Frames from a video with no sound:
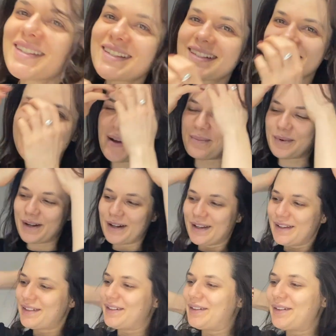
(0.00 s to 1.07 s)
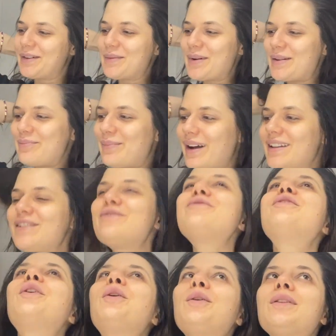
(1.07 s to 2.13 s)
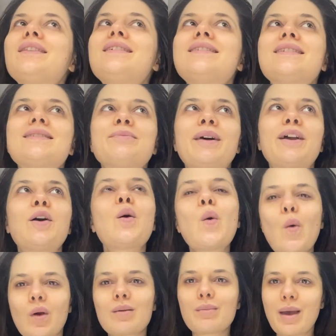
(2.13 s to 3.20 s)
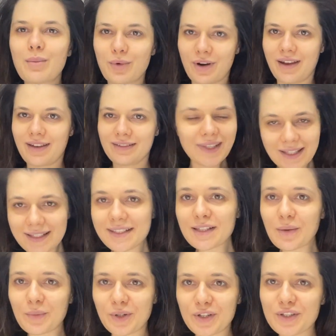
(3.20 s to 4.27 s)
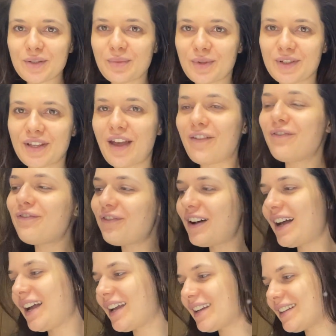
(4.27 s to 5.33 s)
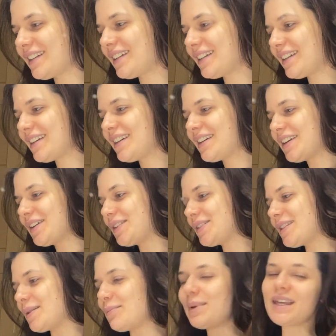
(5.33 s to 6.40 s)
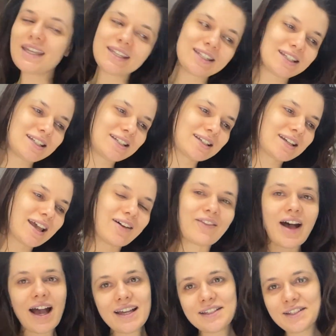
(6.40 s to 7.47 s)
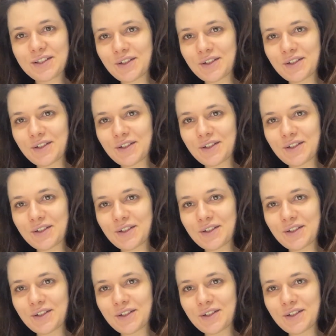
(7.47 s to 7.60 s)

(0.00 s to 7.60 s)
it's summer, you know, and by default, this is my core memory. In summer, you're supposed to have fun, go to the beach, have ice